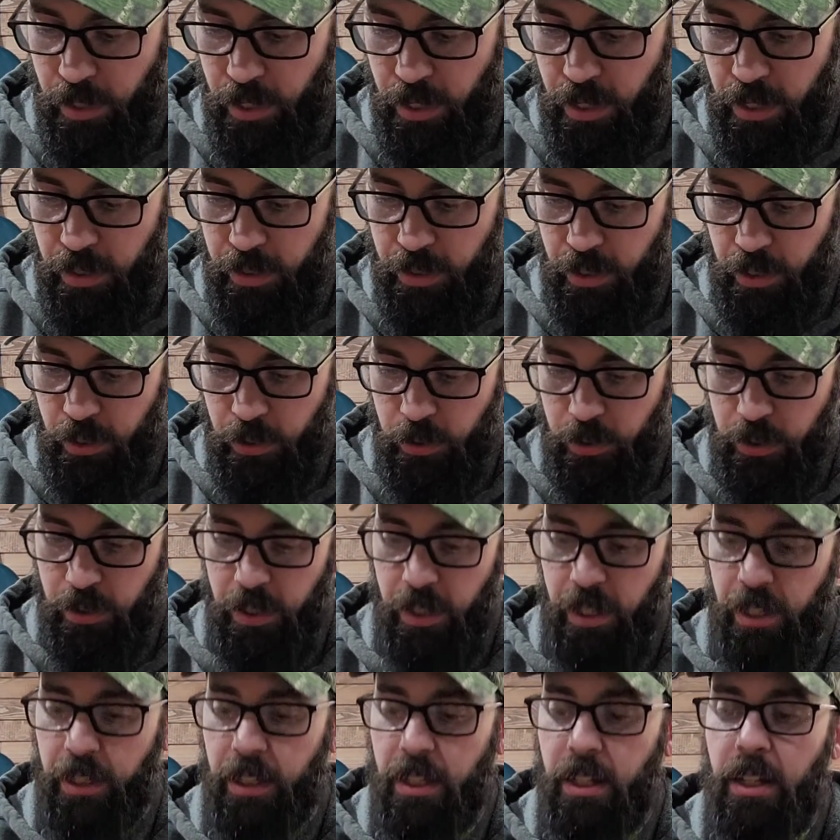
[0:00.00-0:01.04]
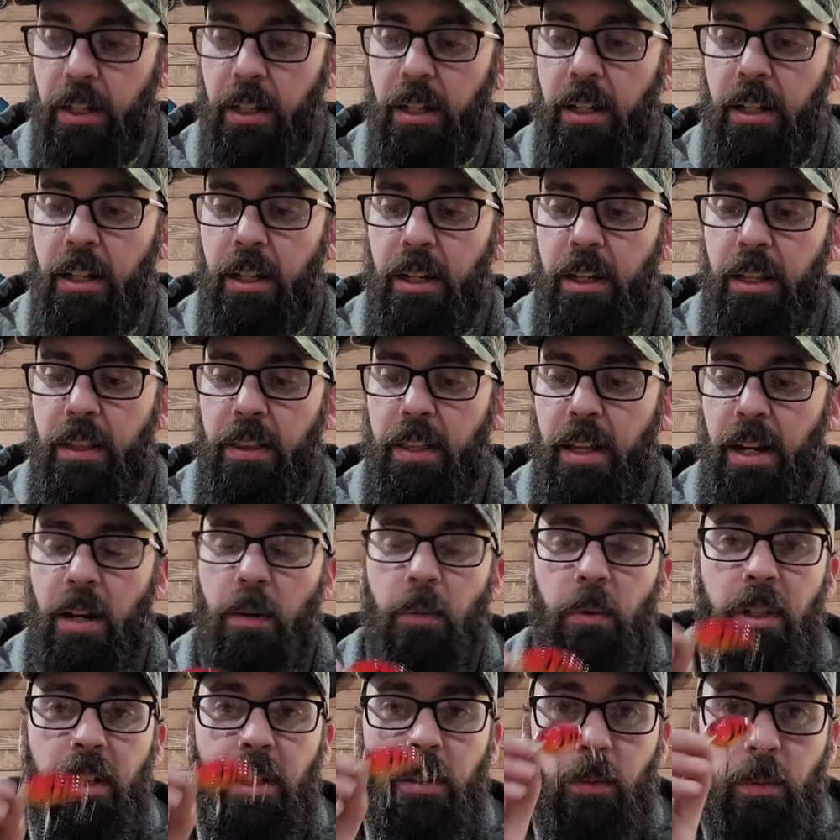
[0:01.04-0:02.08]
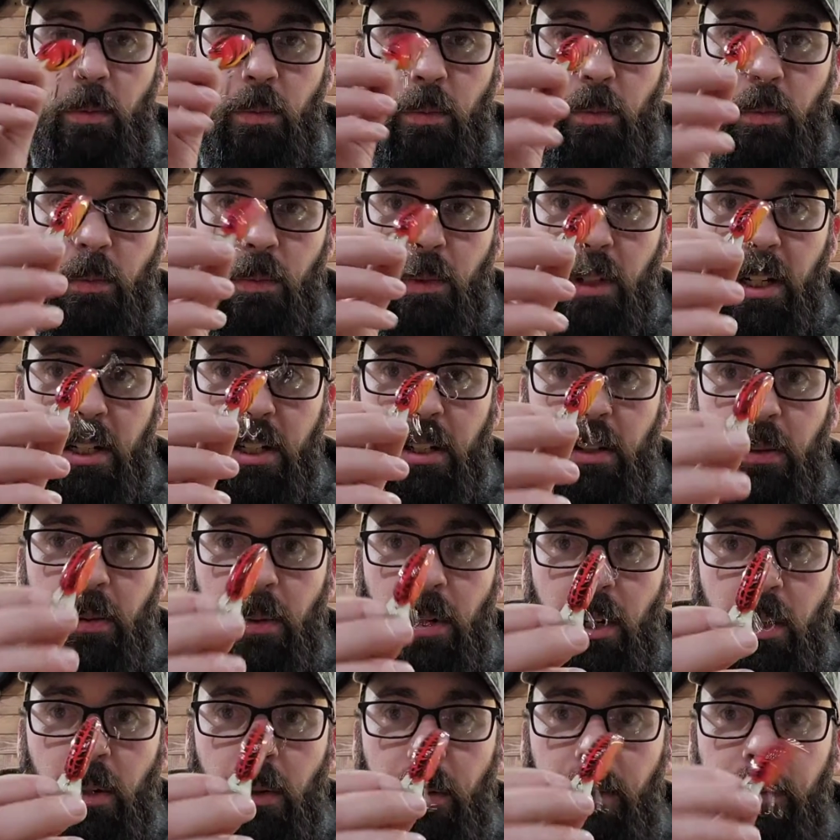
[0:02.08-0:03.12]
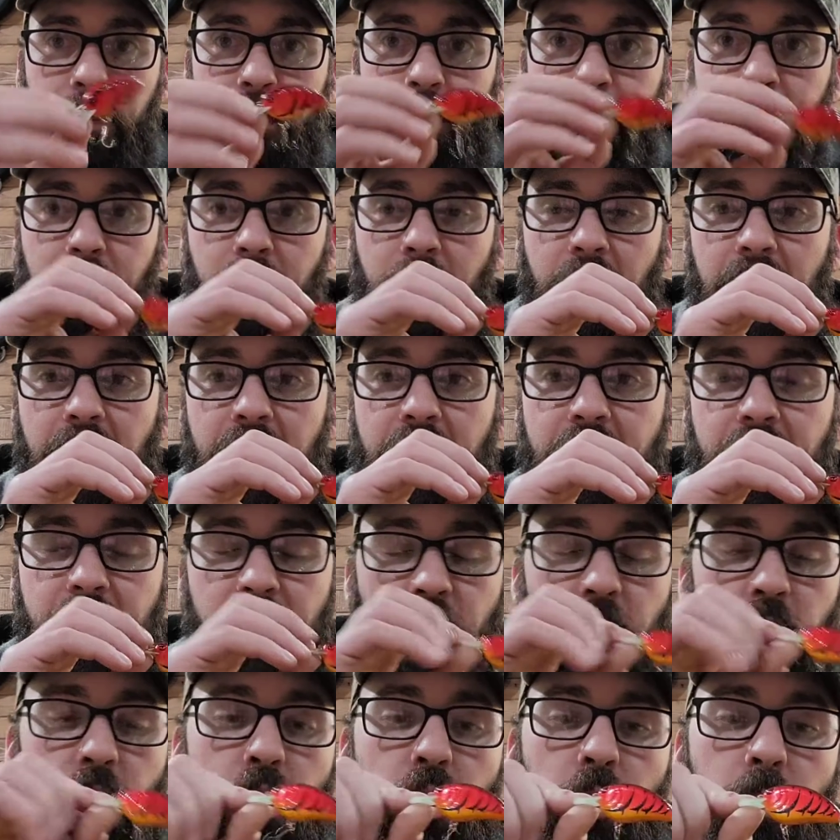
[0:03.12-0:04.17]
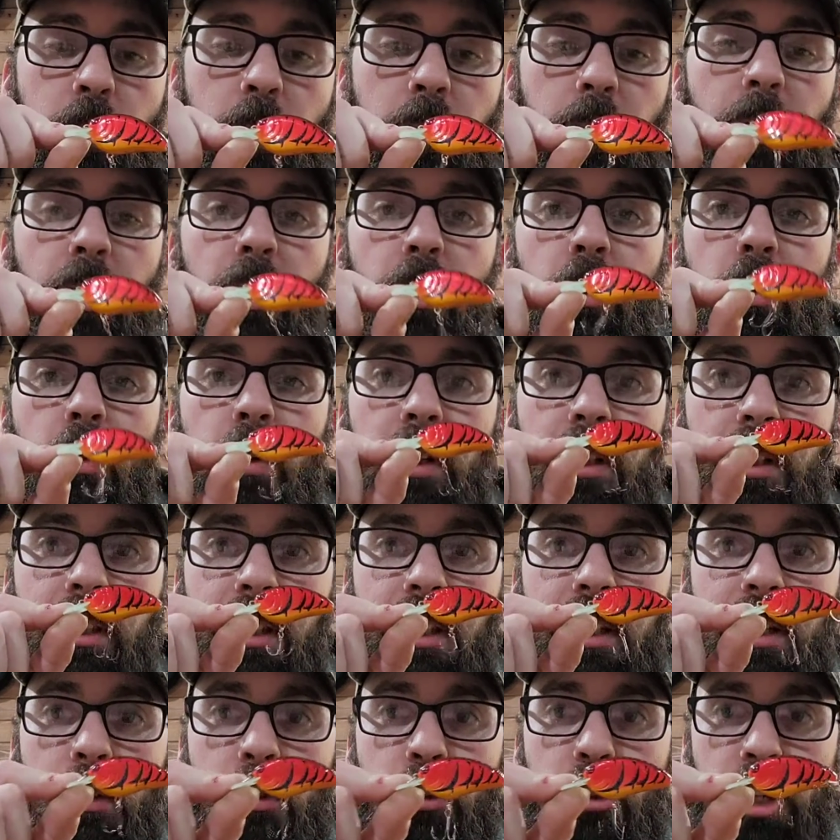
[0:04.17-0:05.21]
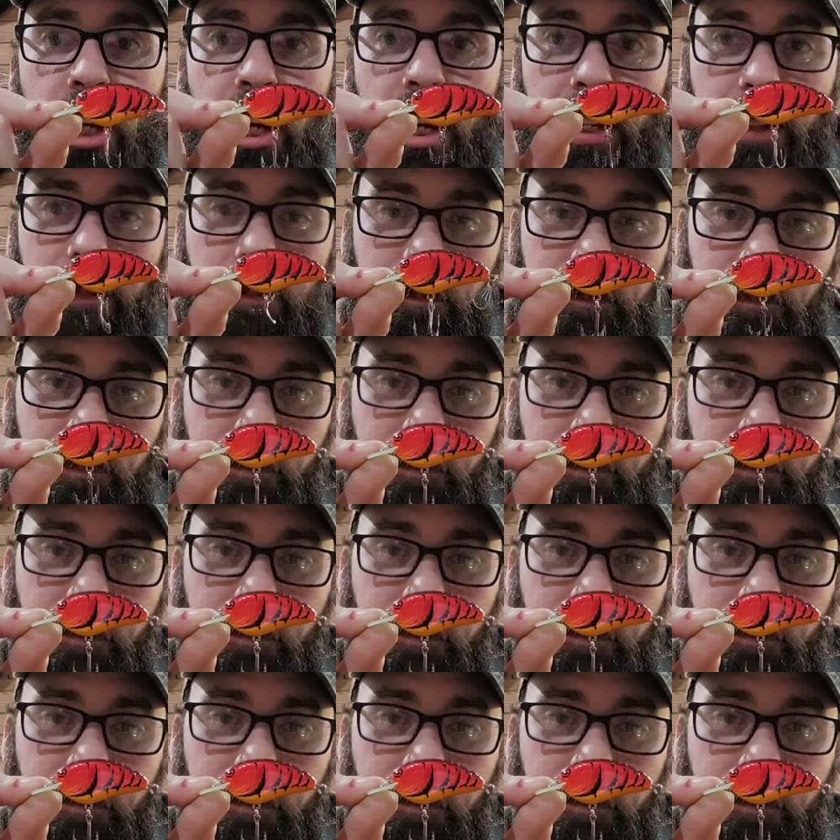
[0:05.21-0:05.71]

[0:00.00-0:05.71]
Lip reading: And the other thing that I really like to throw is this Spro Little John.